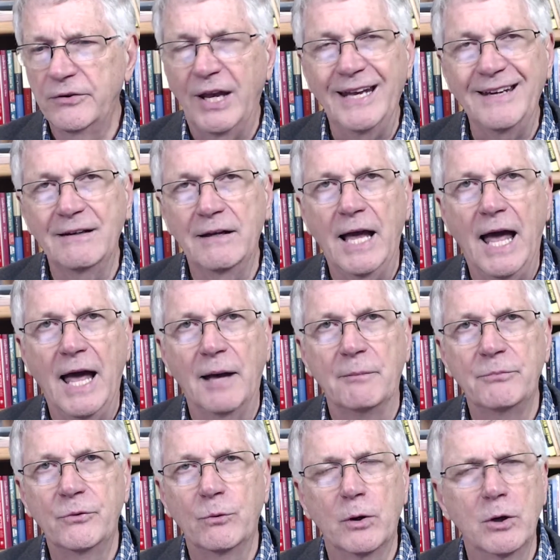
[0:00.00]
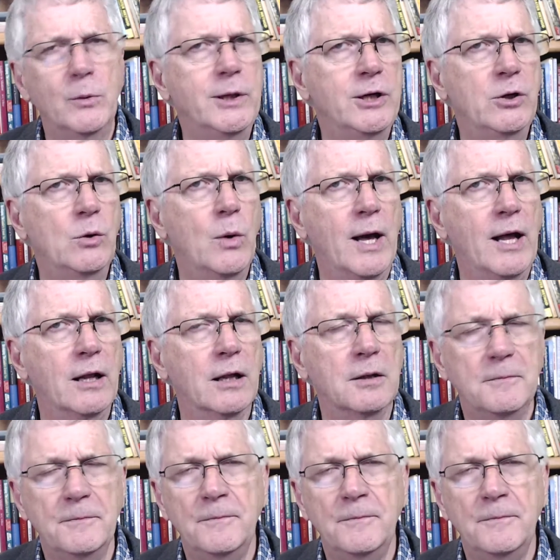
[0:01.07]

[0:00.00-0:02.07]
and gaps. What do we do well?